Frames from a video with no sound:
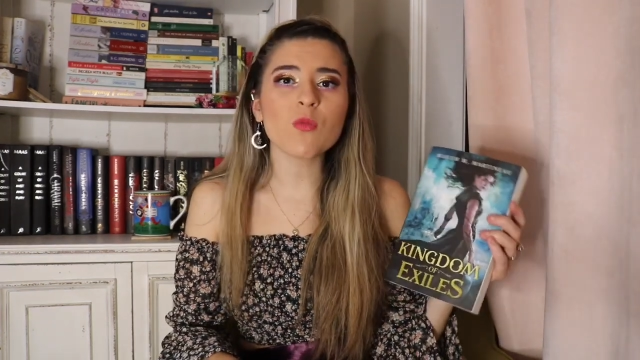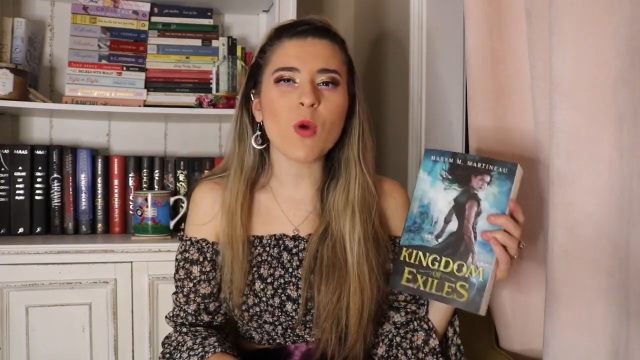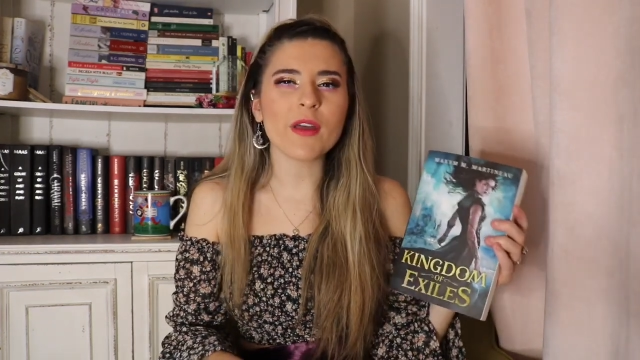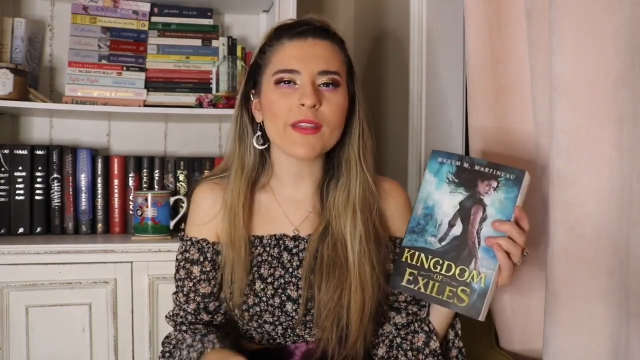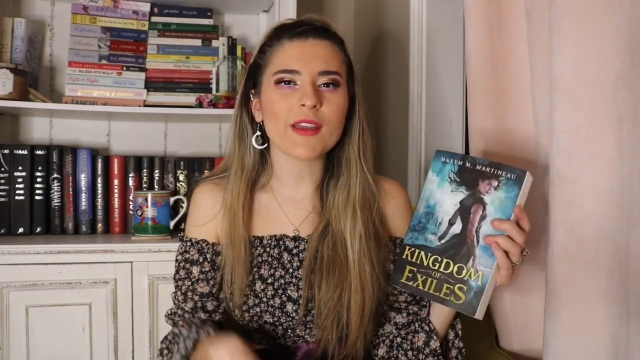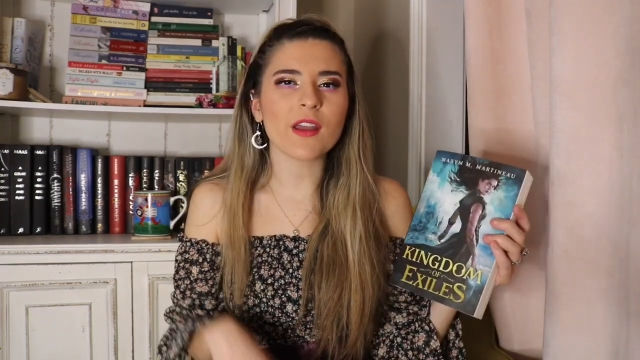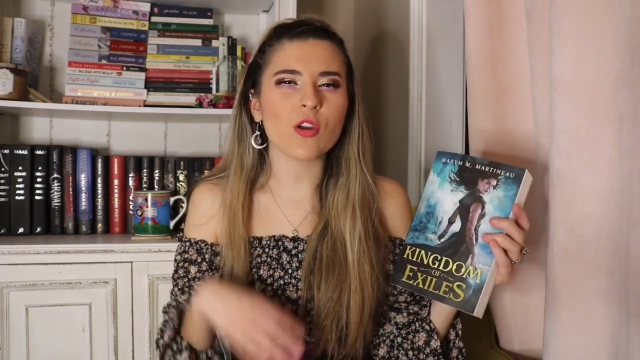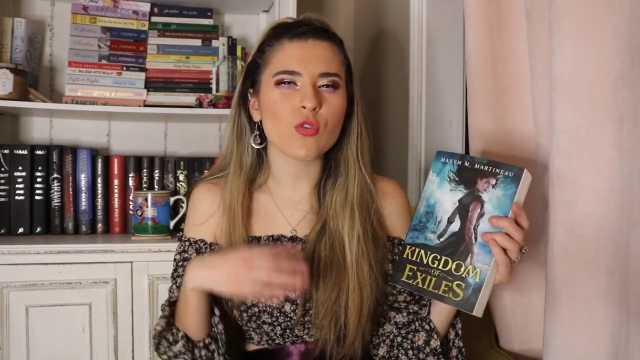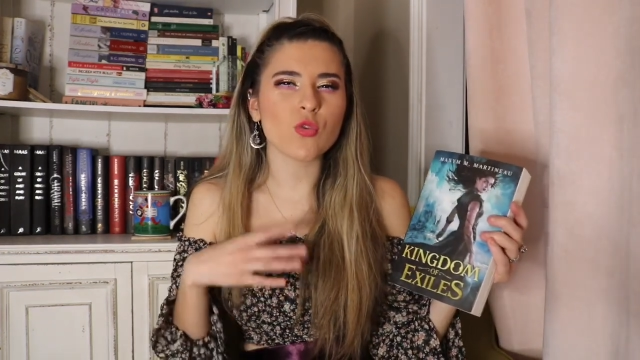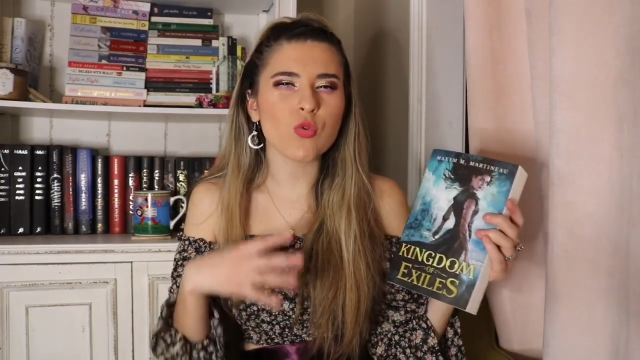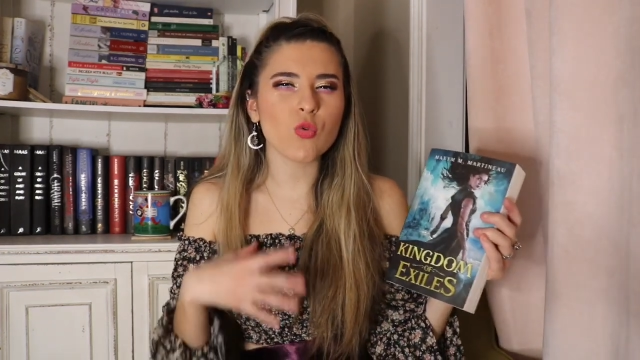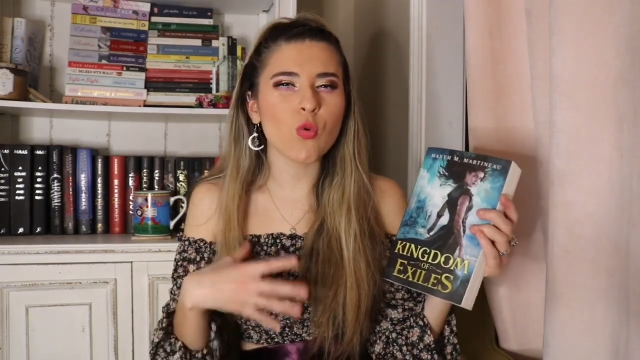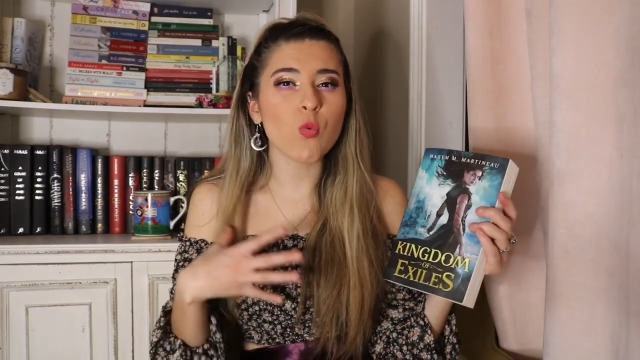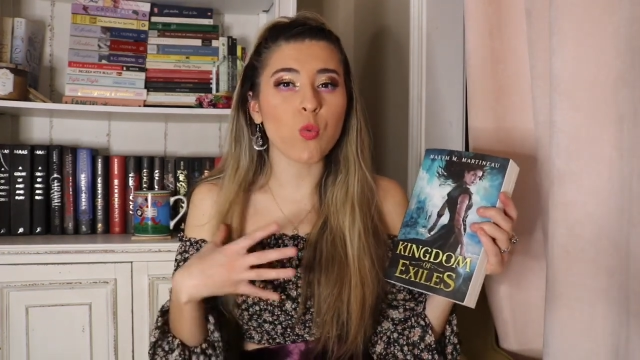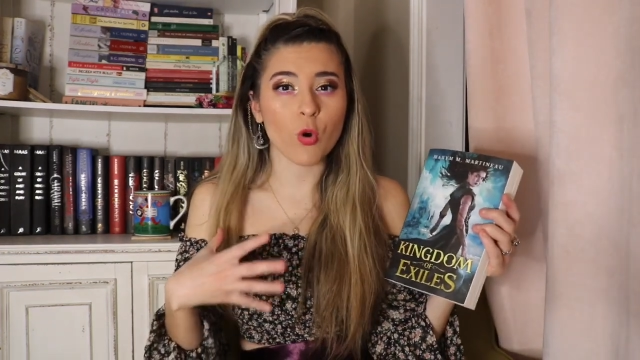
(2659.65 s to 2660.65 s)
want like a
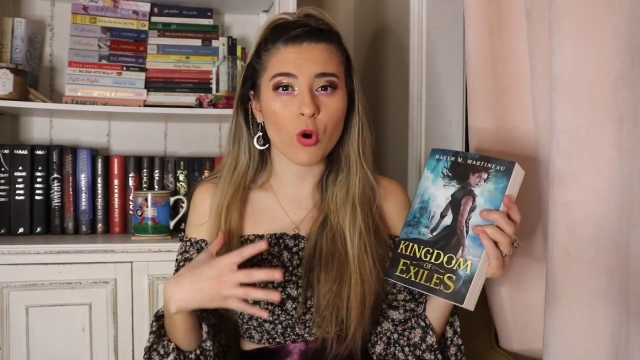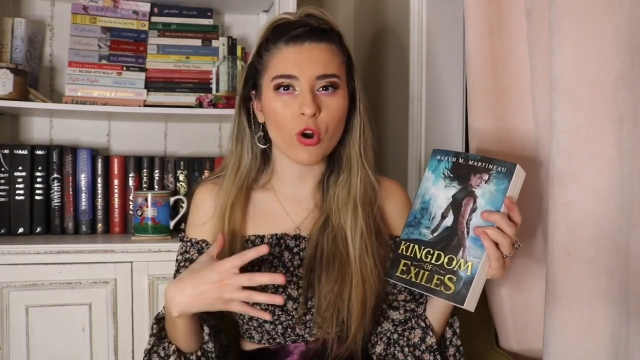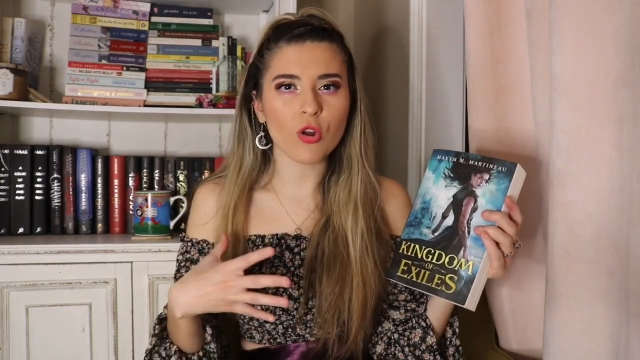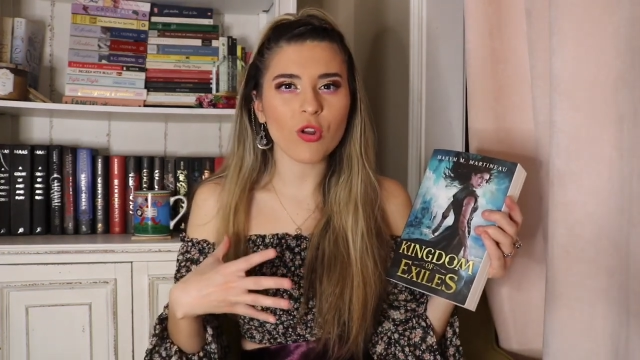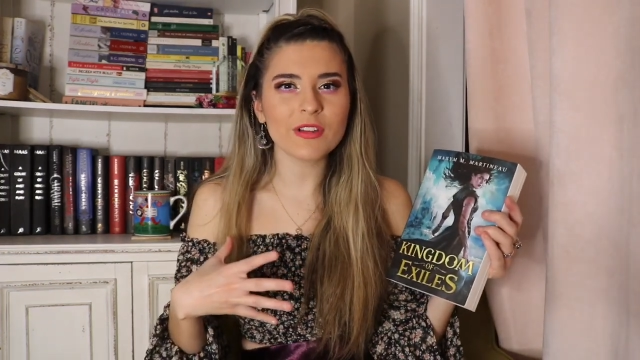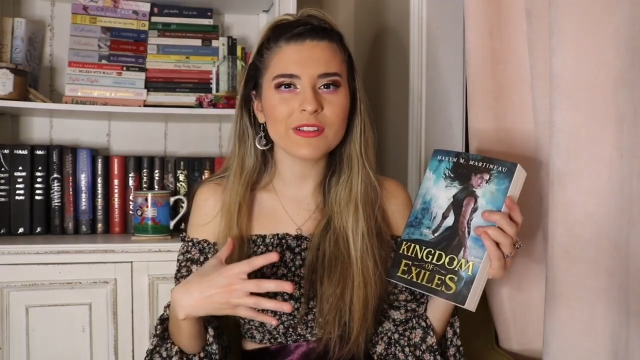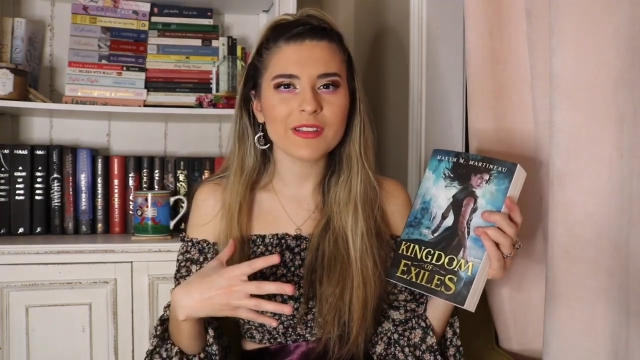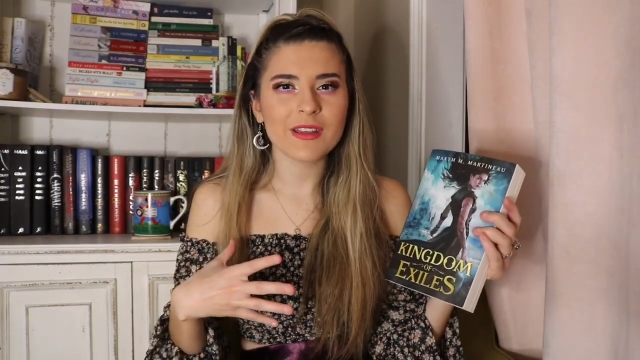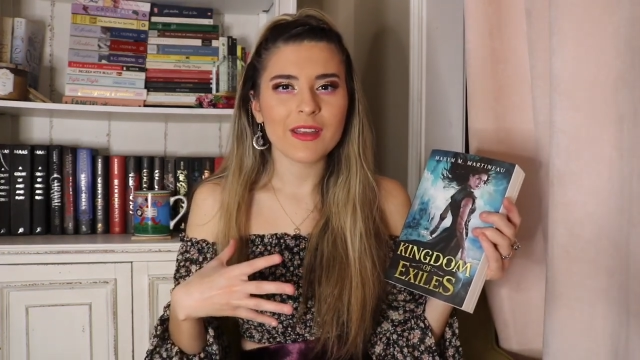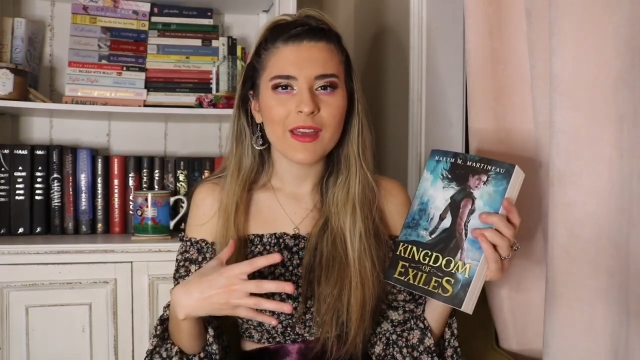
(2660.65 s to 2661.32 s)
cool world,